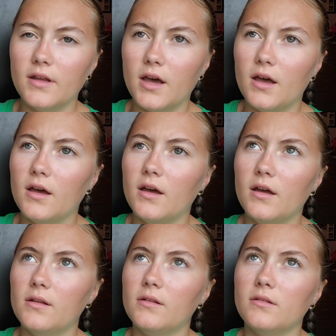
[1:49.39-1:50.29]

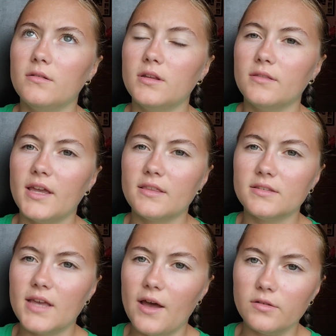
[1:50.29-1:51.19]
uh, in like
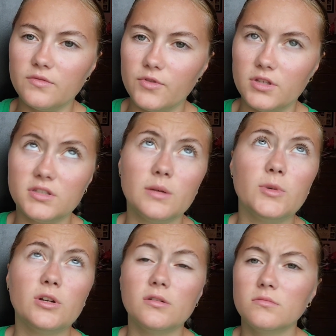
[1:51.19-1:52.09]
this house for the
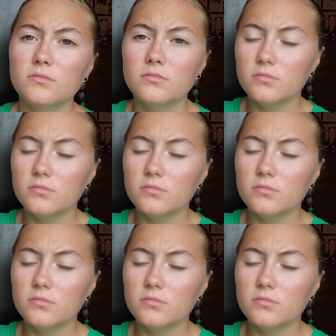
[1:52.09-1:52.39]
summer